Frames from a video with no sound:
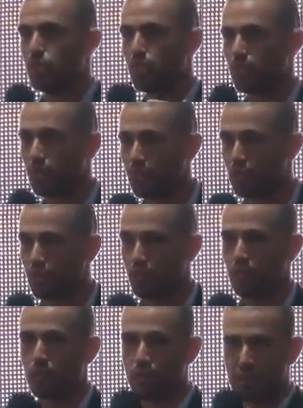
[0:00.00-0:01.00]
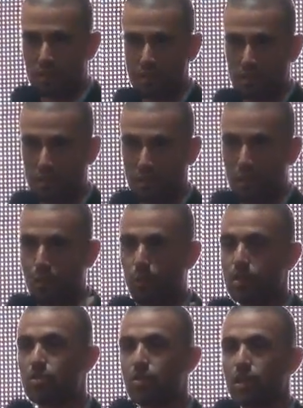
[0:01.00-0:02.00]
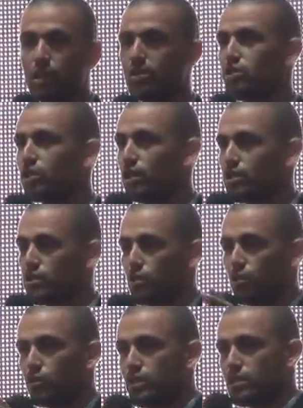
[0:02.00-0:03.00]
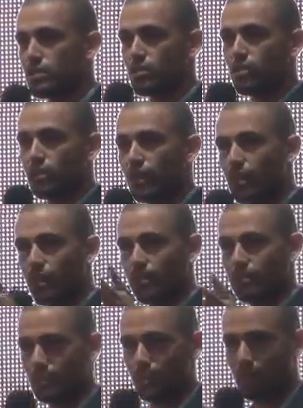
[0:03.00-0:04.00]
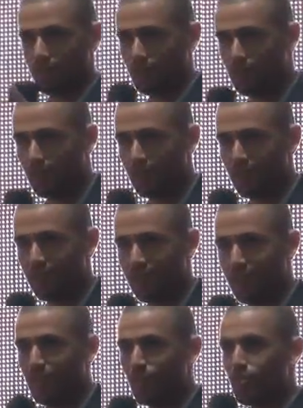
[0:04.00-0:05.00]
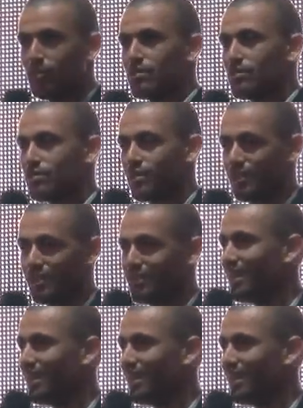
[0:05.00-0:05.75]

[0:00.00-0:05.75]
unique here? Luis, what's unique in Chile? So Luis is gonna launch, can I tell? Luis is gonna,